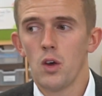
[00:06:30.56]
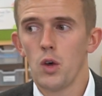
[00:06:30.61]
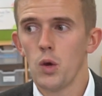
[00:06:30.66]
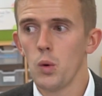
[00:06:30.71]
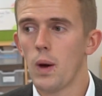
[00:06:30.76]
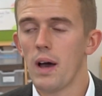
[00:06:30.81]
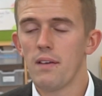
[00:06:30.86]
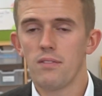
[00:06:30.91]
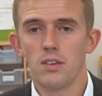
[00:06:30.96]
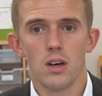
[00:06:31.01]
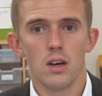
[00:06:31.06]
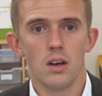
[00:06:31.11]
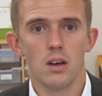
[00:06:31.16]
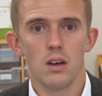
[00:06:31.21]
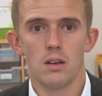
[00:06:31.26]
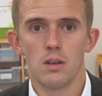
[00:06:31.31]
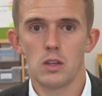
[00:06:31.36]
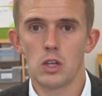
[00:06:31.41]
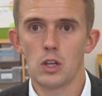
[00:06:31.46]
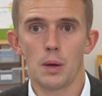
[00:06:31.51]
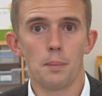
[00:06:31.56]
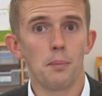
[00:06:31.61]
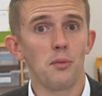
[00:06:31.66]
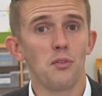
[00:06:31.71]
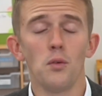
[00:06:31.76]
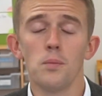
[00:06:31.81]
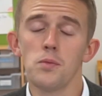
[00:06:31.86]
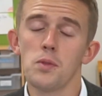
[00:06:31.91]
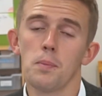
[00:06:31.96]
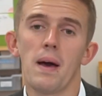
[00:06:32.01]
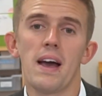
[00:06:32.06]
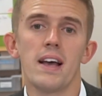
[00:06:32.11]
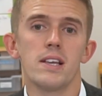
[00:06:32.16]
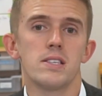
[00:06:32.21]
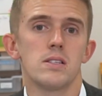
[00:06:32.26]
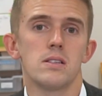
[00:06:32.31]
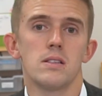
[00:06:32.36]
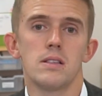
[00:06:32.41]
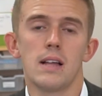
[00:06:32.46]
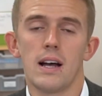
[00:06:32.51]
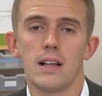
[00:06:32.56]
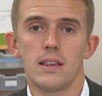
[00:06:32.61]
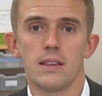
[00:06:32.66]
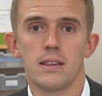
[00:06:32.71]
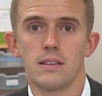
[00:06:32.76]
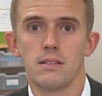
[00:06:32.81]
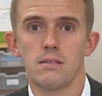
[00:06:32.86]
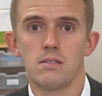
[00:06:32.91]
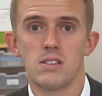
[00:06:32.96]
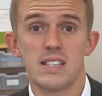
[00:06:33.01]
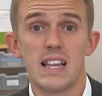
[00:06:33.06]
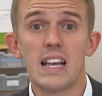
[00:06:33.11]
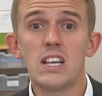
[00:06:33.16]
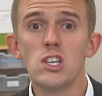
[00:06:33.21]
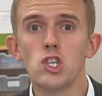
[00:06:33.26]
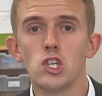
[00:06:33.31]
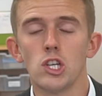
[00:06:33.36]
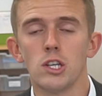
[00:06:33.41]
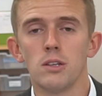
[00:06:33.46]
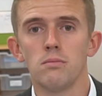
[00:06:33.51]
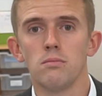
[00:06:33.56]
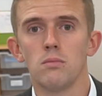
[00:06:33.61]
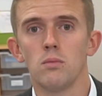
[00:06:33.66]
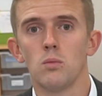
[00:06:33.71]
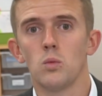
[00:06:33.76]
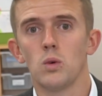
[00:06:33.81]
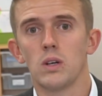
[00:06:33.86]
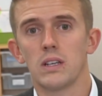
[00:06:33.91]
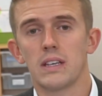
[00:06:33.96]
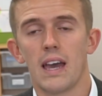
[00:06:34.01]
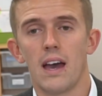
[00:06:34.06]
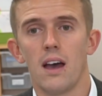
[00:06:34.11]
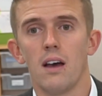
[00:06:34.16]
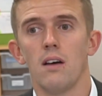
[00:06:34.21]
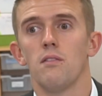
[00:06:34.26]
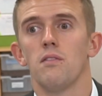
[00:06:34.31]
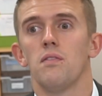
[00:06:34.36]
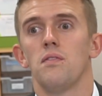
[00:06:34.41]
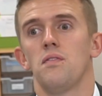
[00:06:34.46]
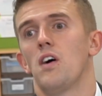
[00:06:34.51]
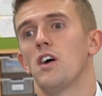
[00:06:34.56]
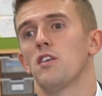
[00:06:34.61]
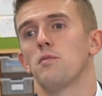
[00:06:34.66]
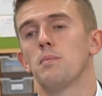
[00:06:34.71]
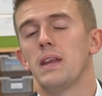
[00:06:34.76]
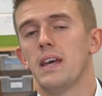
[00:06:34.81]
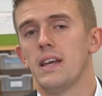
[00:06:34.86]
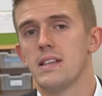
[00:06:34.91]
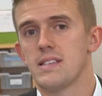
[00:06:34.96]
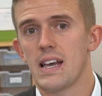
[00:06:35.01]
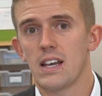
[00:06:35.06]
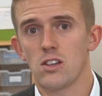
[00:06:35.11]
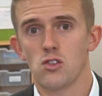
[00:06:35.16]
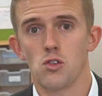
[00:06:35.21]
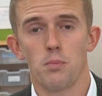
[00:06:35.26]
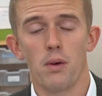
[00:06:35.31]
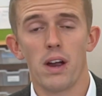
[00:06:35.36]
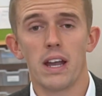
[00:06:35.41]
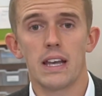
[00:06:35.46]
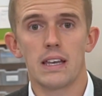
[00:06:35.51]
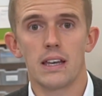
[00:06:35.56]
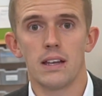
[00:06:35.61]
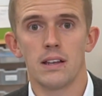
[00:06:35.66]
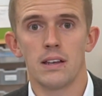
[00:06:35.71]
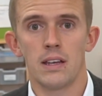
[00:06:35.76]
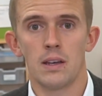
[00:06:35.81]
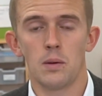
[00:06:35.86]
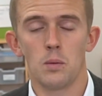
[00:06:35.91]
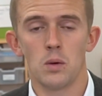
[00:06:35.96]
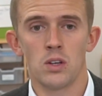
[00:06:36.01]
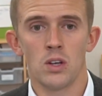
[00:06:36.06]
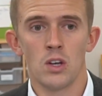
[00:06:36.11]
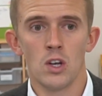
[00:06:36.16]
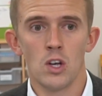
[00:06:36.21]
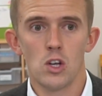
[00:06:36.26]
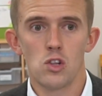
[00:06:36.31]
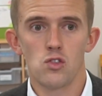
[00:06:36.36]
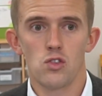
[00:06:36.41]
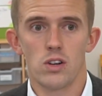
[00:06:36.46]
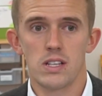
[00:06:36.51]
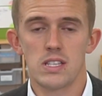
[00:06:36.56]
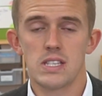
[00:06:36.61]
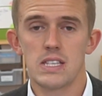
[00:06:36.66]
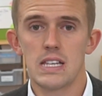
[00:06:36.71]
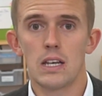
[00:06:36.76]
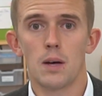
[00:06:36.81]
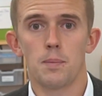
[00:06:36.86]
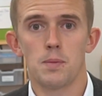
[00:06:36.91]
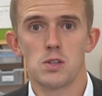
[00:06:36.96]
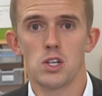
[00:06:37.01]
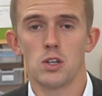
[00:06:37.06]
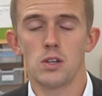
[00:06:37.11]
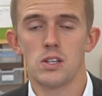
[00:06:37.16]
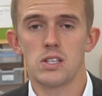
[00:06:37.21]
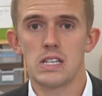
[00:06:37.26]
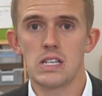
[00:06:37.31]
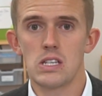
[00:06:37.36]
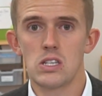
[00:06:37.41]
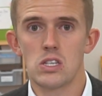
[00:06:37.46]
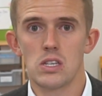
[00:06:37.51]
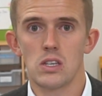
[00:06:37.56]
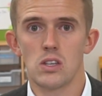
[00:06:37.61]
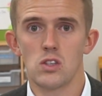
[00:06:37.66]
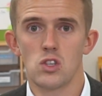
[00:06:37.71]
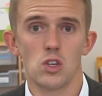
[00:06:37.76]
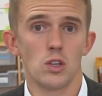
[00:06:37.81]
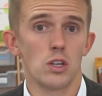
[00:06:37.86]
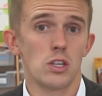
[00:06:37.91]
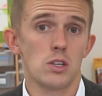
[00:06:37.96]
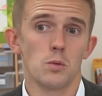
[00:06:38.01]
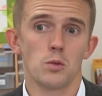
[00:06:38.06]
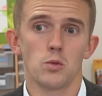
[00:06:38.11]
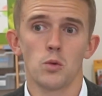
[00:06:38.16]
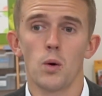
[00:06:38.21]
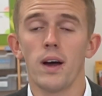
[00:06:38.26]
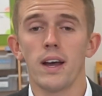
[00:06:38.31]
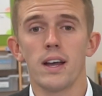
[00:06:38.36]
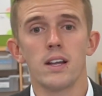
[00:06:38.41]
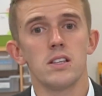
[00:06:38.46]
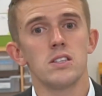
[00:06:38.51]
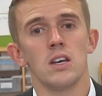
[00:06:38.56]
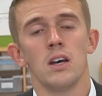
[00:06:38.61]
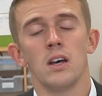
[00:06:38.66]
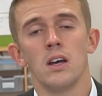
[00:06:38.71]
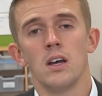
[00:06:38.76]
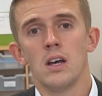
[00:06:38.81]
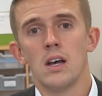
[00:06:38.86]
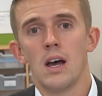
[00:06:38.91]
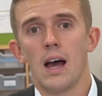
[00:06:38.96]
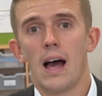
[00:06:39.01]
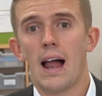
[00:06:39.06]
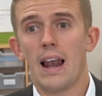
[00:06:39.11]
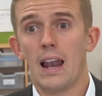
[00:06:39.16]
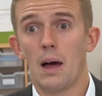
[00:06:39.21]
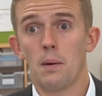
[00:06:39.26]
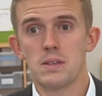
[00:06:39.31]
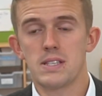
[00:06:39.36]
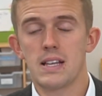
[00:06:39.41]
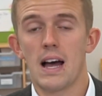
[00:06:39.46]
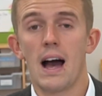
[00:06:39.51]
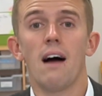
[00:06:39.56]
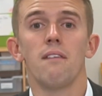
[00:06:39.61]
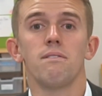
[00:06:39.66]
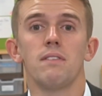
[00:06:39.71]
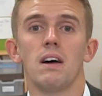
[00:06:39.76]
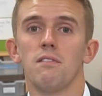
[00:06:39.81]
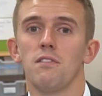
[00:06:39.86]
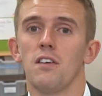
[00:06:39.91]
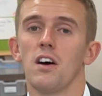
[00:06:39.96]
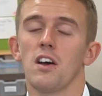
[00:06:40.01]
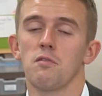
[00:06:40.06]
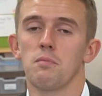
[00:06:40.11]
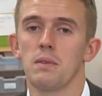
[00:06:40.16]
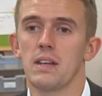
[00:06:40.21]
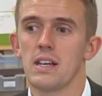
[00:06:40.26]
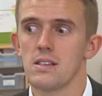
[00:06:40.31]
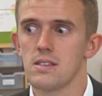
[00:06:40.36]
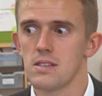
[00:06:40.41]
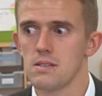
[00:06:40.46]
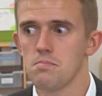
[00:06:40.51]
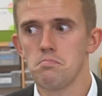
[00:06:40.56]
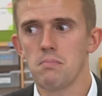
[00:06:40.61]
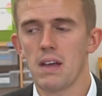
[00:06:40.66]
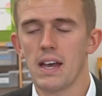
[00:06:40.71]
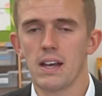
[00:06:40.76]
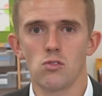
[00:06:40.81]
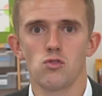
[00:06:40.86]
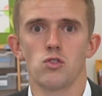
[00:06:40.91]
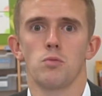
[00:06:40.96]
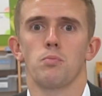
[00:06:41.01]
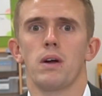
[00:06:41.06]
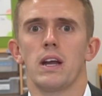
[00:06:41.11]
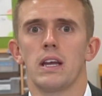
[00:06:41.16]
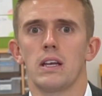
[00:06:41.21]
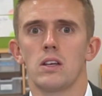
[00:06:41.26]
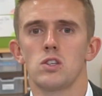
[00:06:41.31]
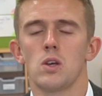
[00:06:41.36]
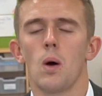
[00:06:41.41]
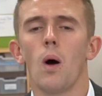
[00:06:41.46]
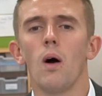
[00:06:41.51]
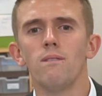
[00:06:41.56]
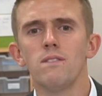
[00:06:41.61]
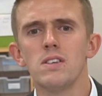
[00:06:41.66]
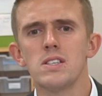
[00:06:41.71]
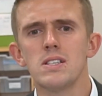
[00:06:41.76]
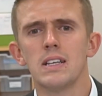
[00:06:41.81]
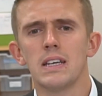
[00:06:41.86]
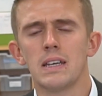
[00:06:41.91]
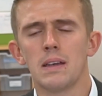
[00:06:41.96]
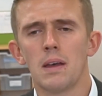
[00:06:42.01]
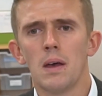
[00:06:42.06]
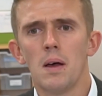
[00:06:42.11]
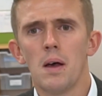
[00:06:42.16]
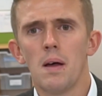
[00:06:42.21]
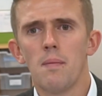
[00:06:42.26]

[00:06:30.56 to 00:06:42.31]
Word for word: whoever you know performs the best, that station would get five minutes extra break and he would try and seek opportunities as soon as it was quiet to allow us to have that five minutes extra break. So obviously